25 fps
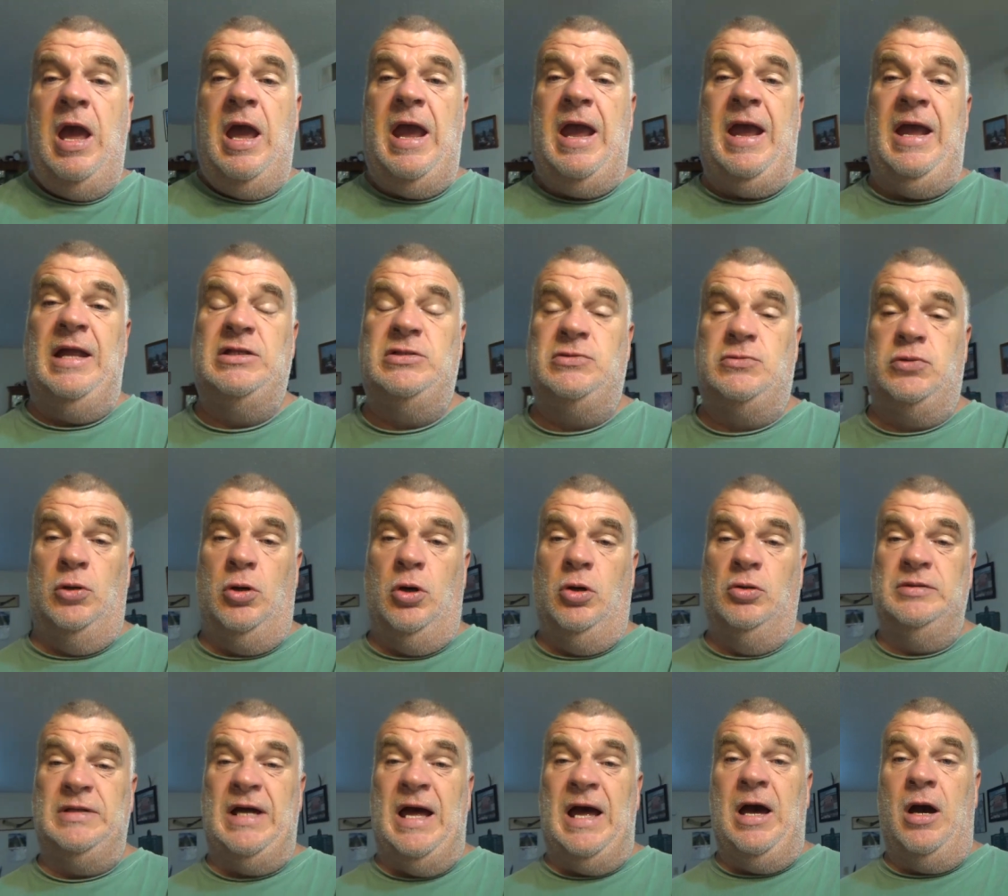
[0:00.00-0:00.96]
and
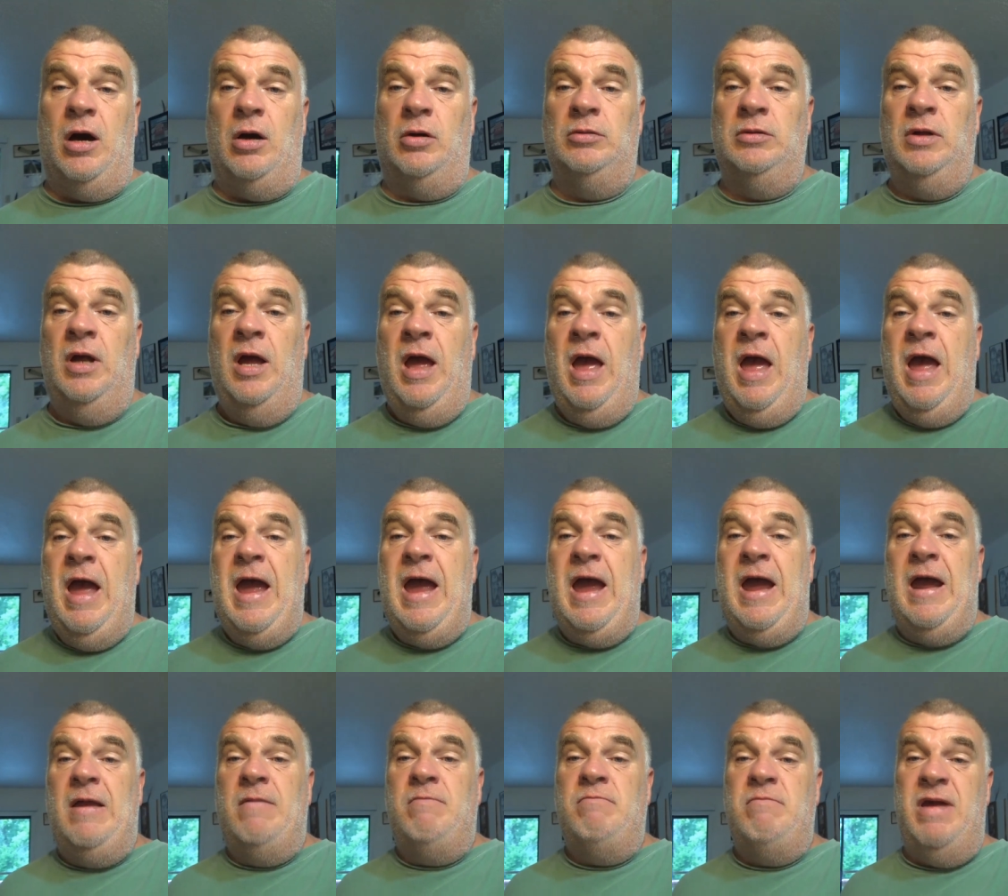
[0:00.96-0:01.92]
scroll down
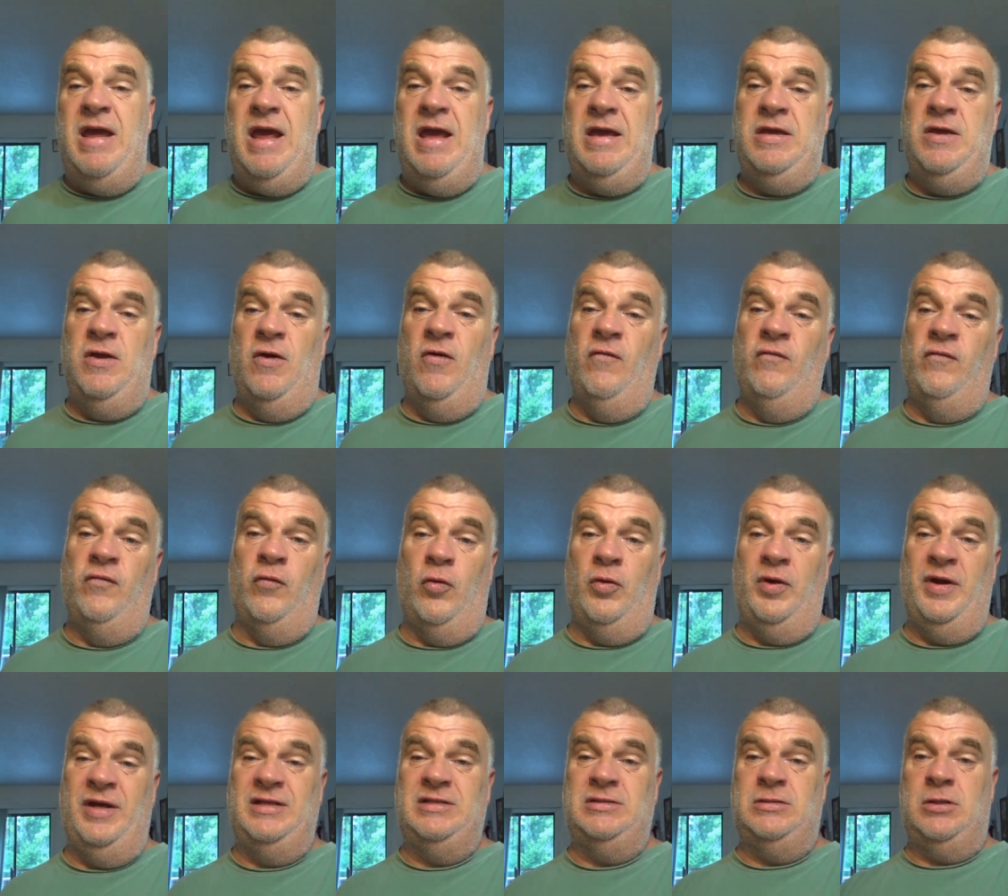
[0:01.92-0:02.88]
and make your
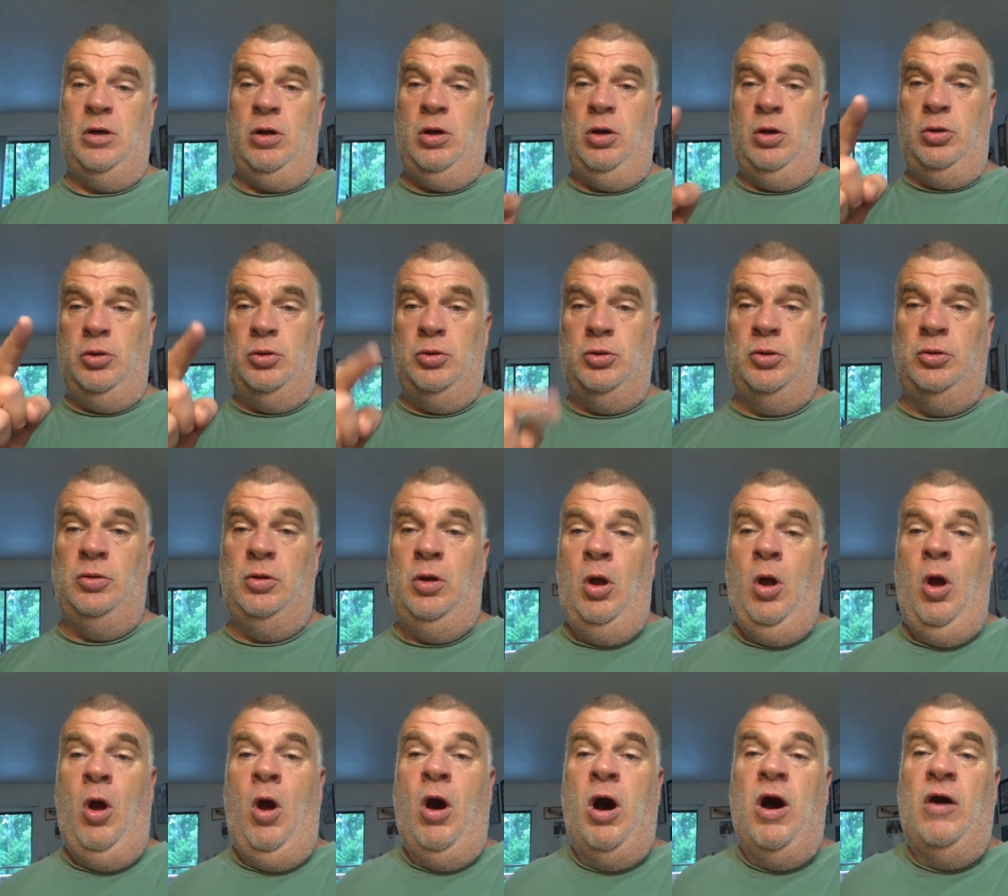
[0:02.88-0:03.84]
voice heard
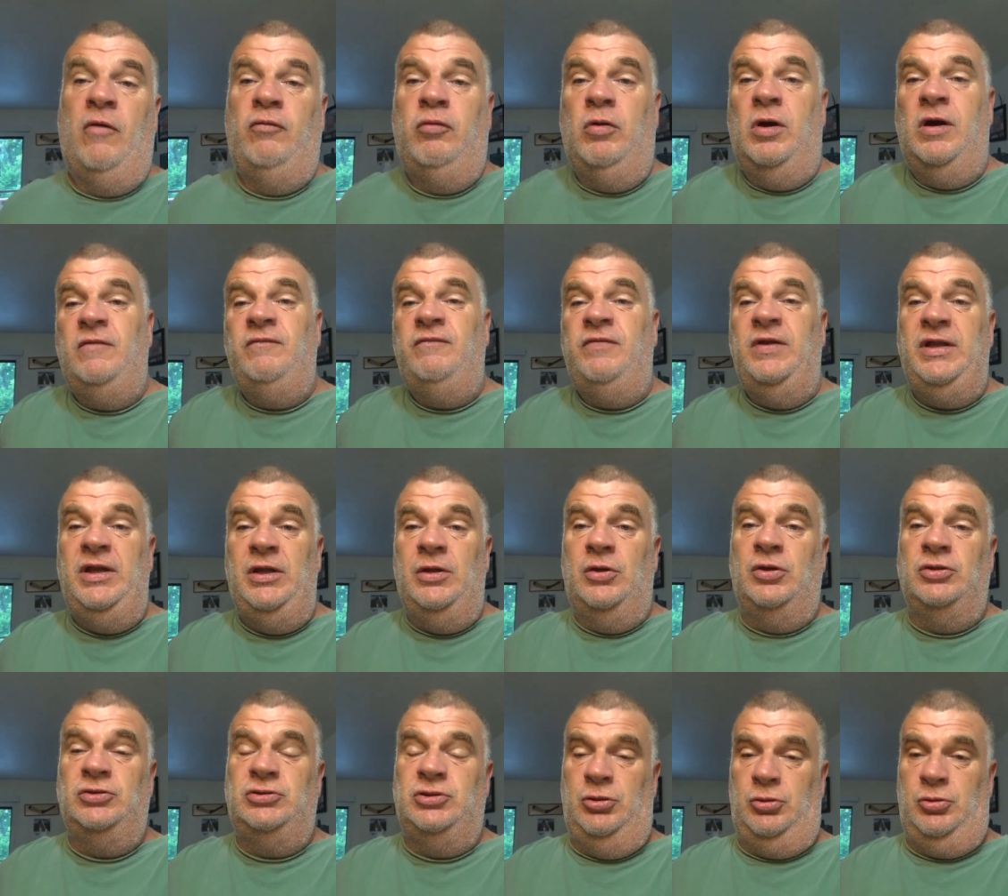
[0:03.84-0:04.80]
of what
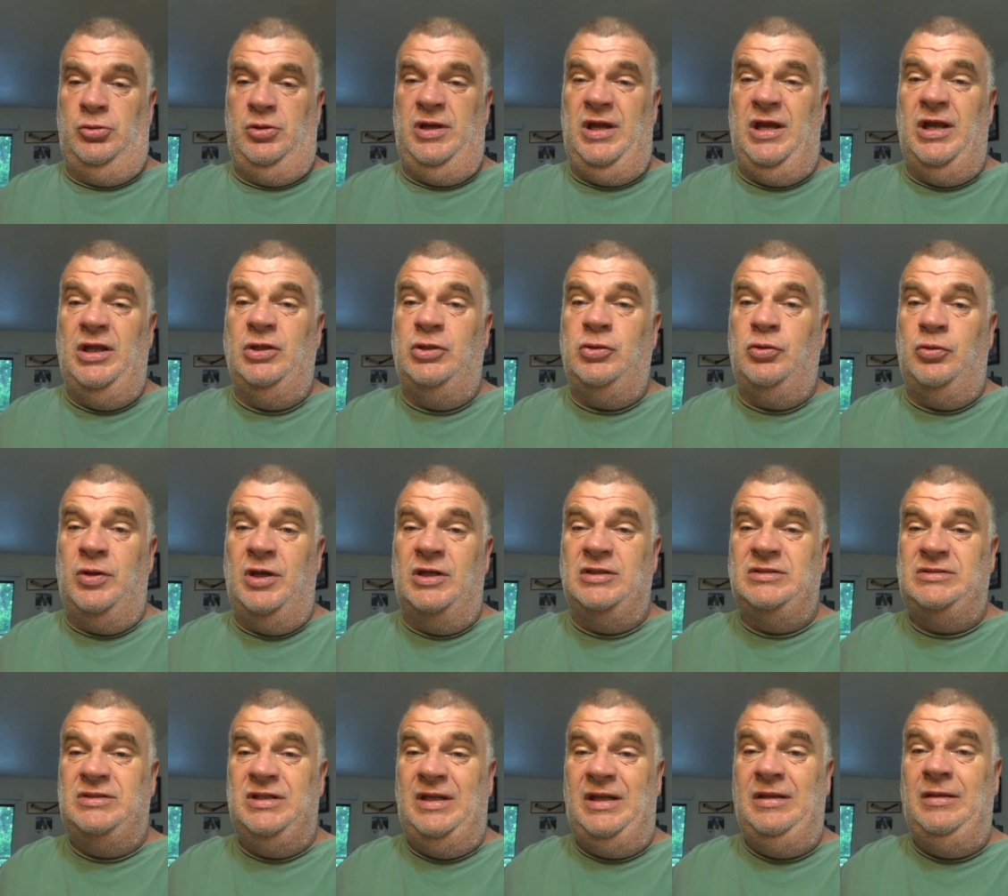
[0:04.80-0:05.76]
videos you're
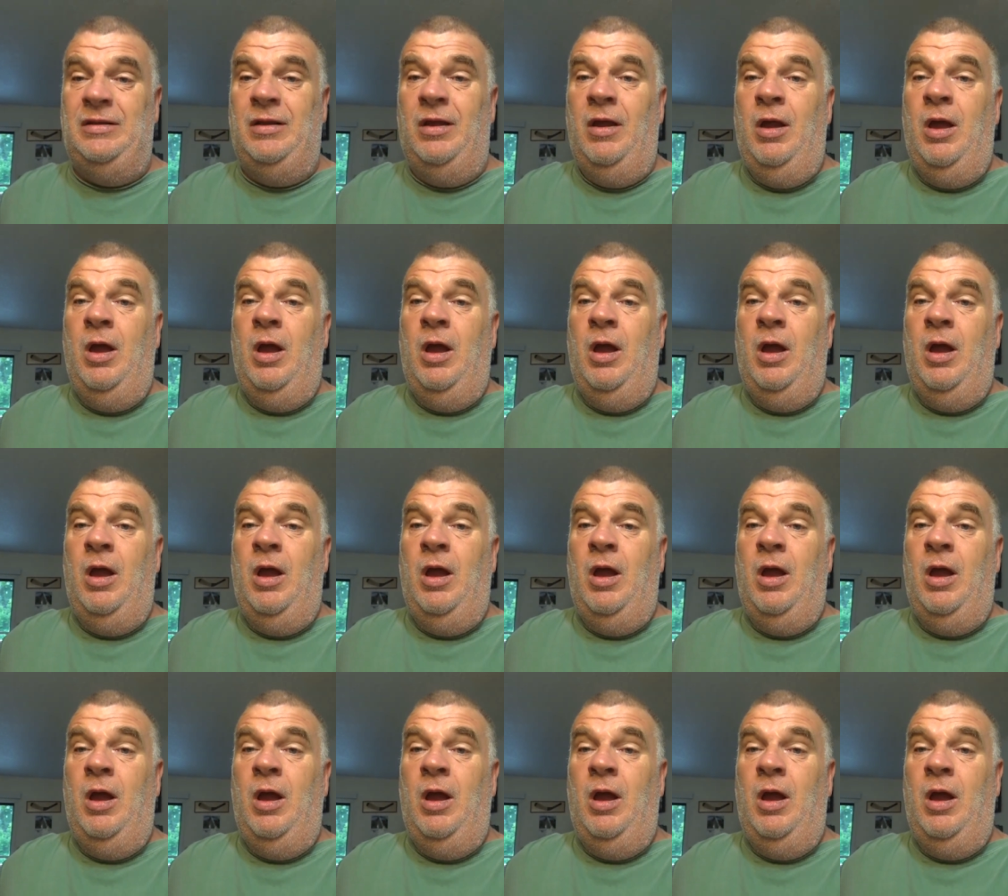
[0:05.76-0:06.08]
interested in.